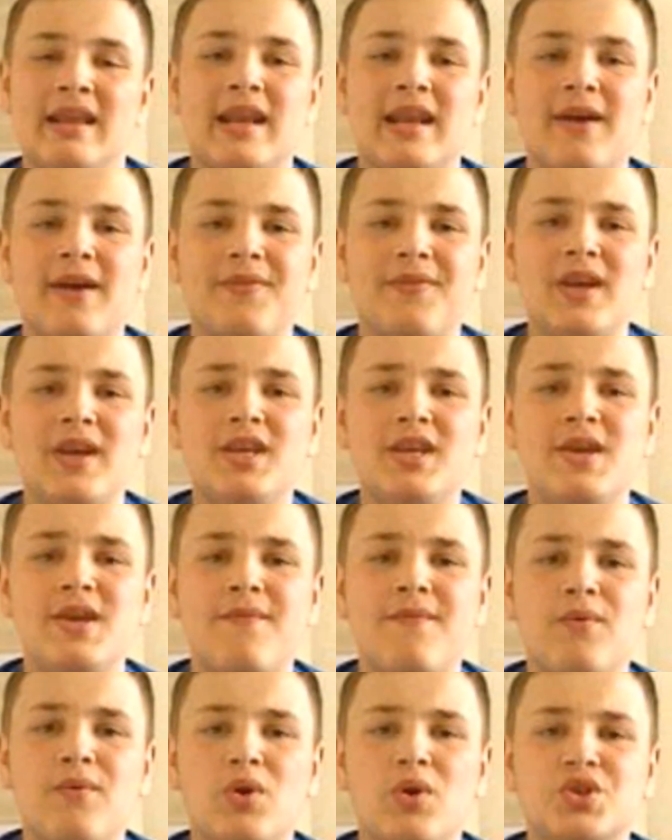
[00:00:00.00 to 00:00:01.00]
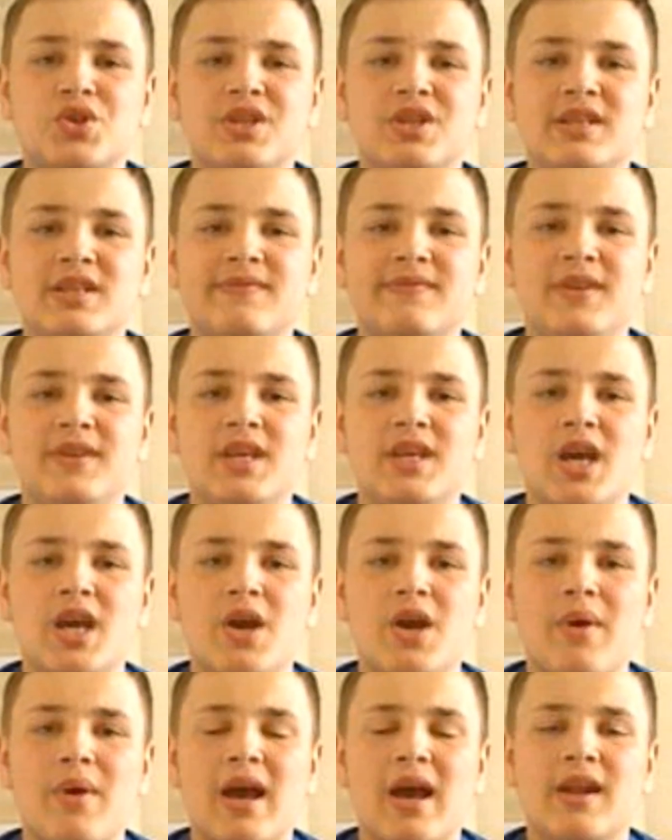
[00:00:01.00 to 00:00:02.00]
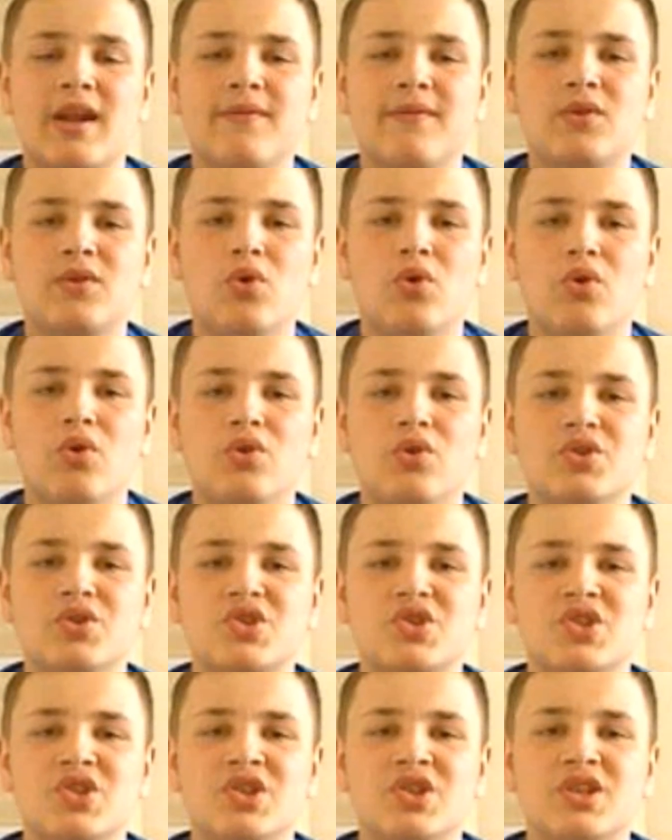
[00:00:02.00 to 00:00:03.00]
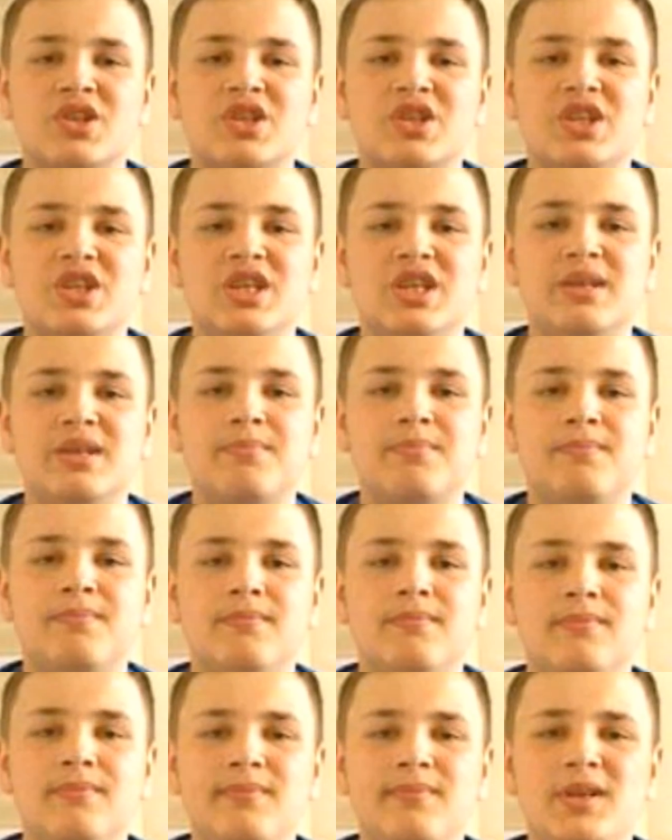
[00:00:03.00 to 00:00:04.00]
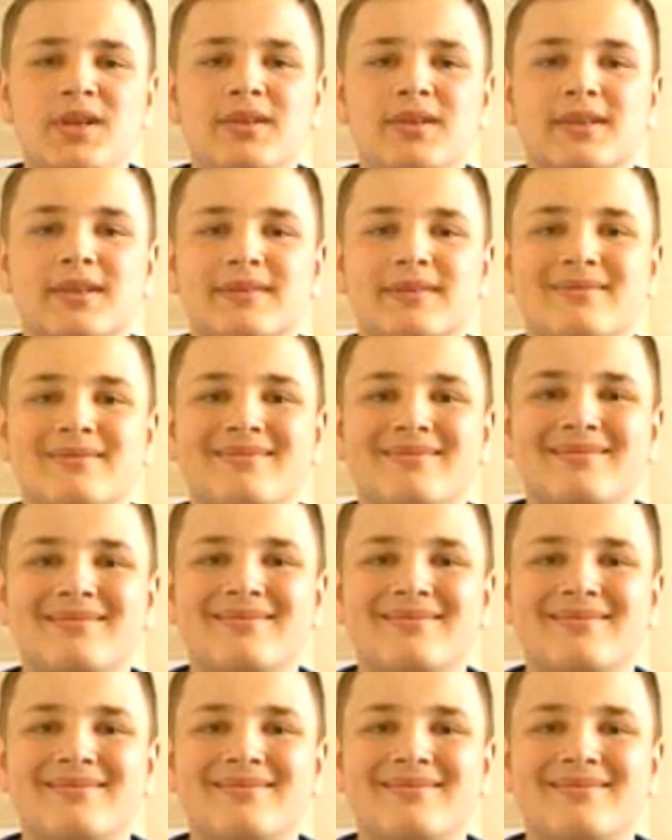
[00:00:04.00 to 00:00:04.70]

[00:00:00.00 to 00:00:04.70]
Now, thank you for watching this video, and of course, keep filming.